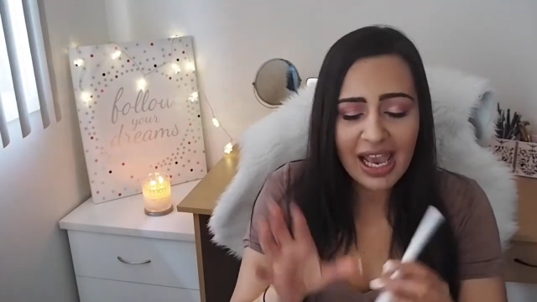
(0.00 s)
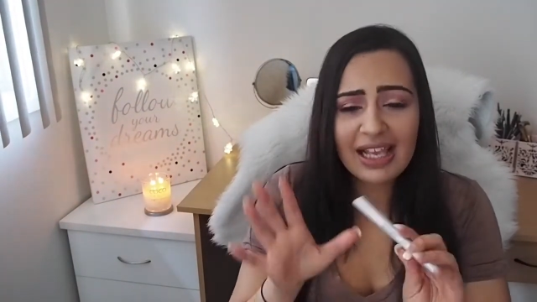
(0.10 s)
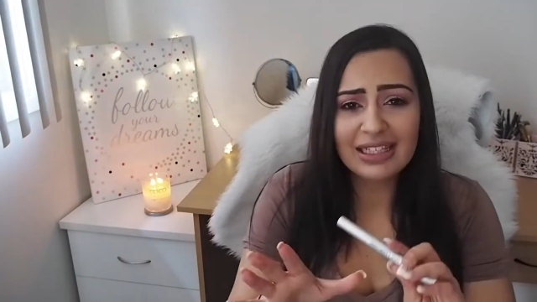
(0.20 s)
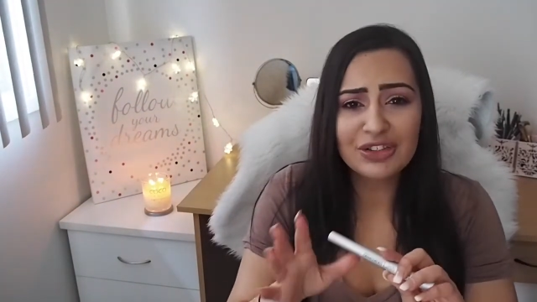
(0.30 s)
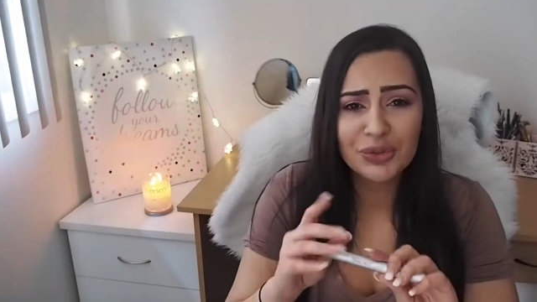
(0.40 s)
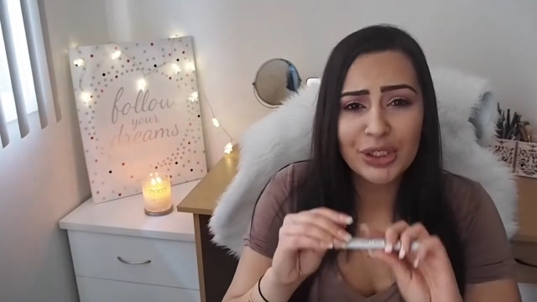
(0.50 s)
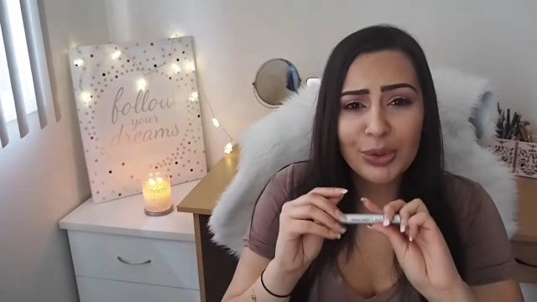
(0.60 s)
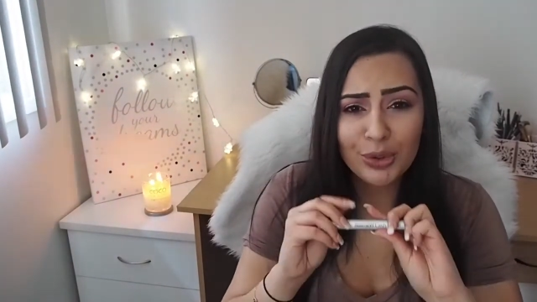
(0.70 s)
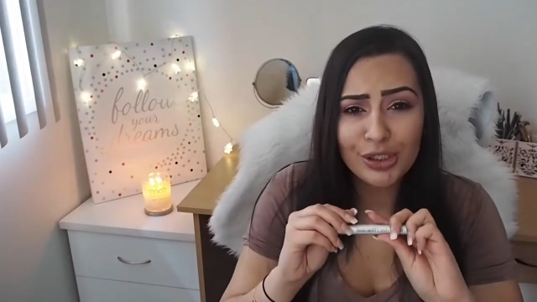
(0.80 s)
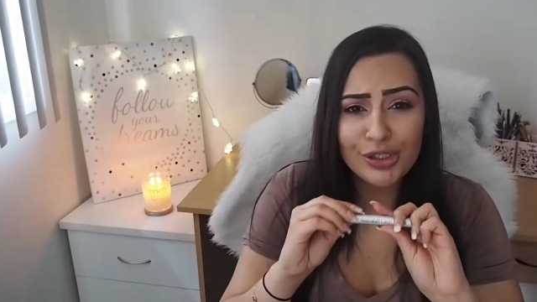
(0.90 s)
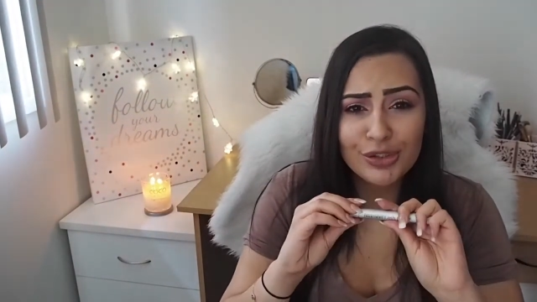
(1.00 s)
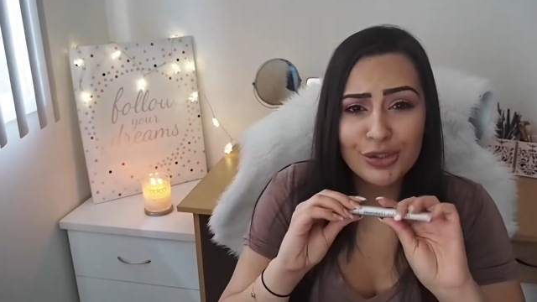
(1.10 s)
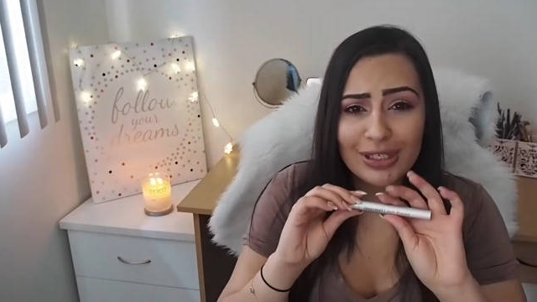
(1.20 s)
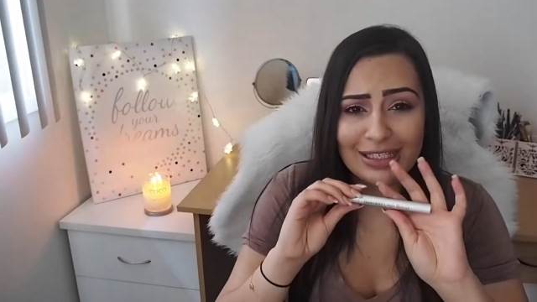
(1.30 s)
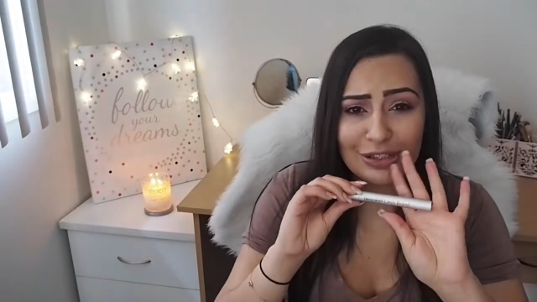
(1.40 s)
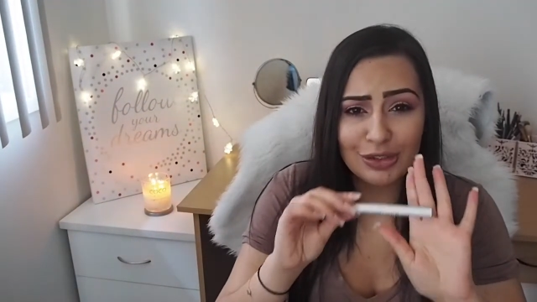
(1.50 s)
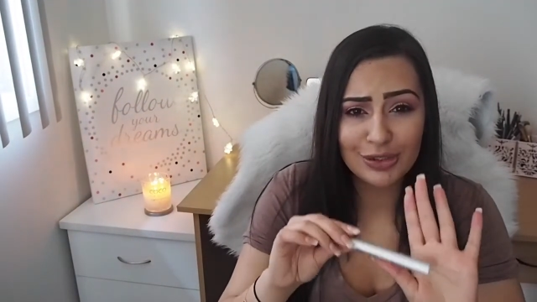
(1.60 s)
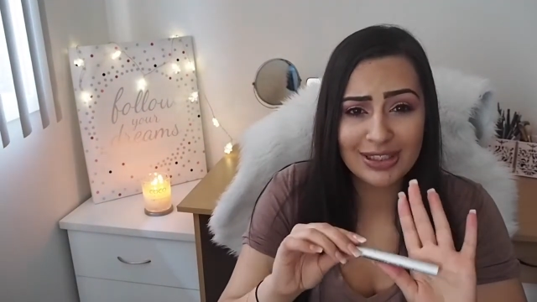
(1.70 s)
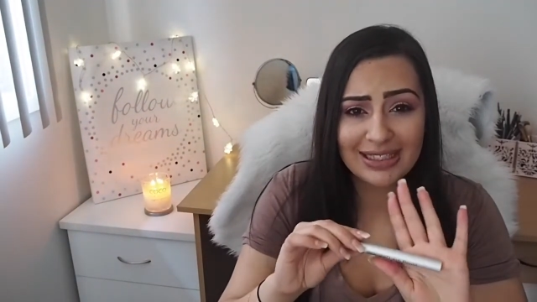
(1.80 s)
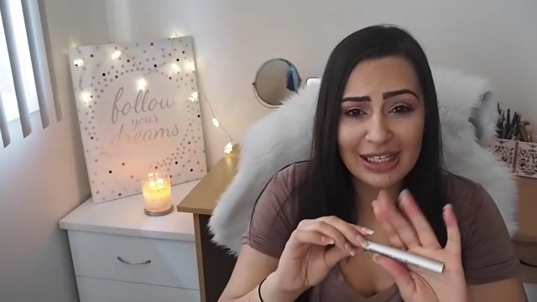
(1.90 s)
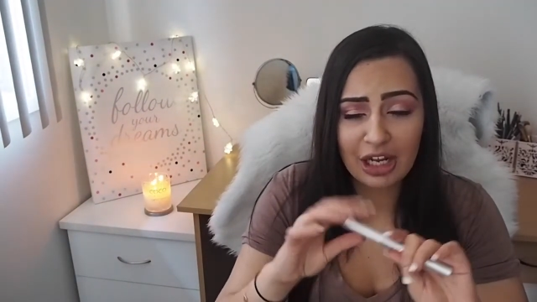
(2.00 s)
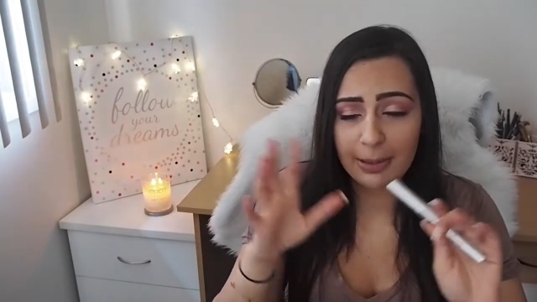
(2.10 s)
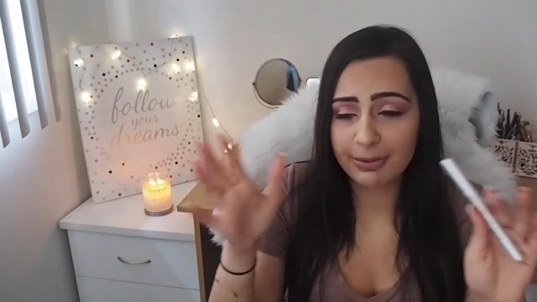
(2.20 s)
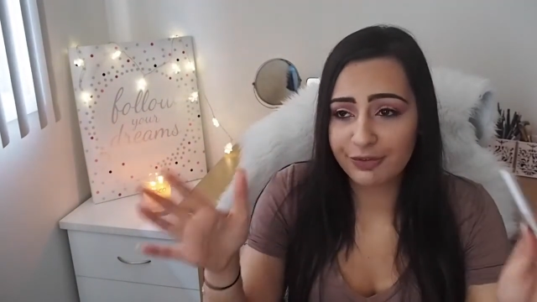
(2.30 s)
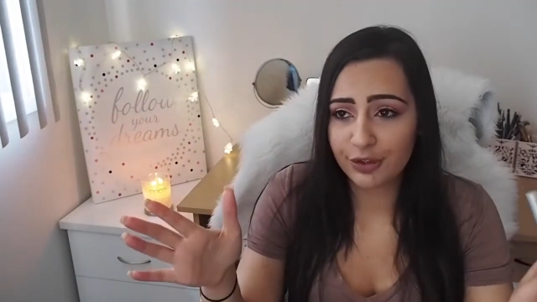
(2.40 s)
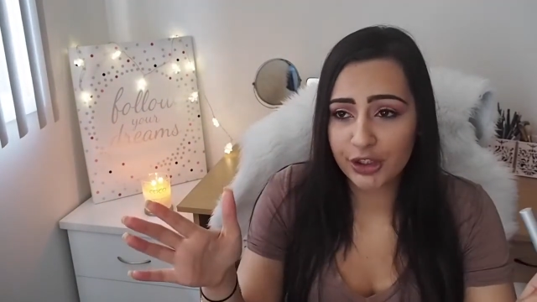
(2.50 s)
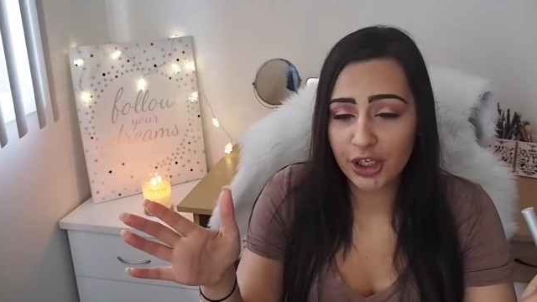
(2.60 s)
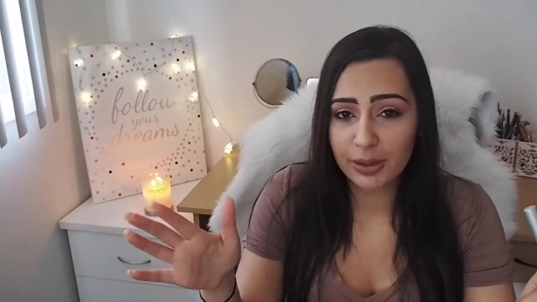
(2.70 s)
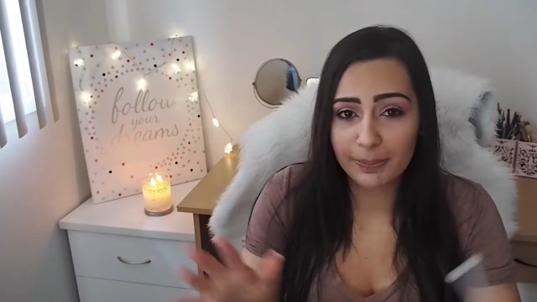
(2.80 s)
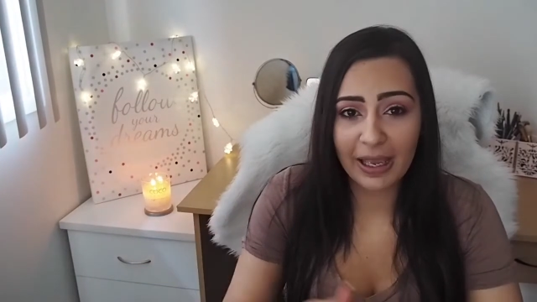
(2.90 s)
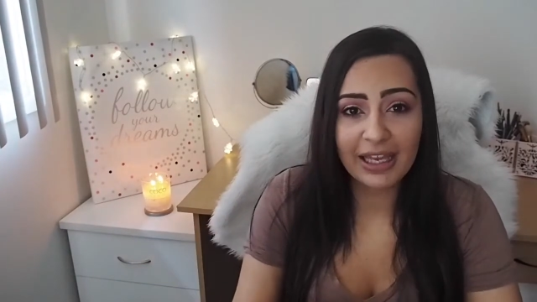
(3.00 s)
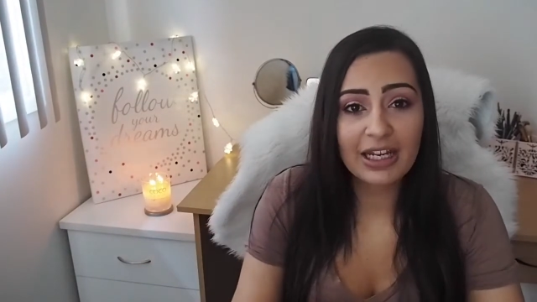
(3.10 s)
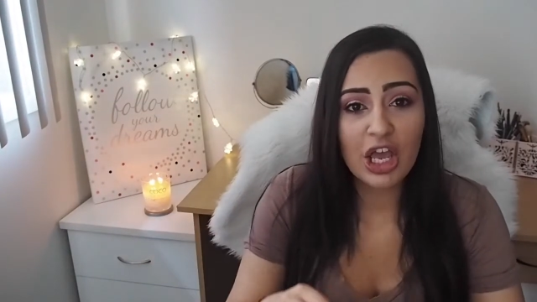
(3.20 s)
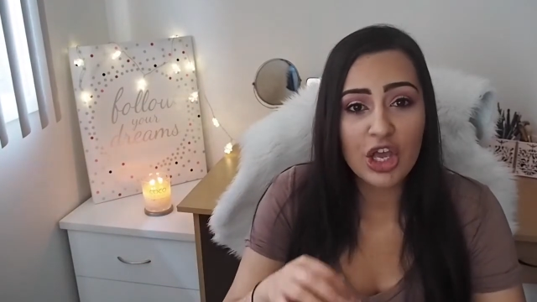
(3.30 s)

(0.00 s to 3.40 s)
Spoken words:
And literally all you do is you use that night before you go to bed.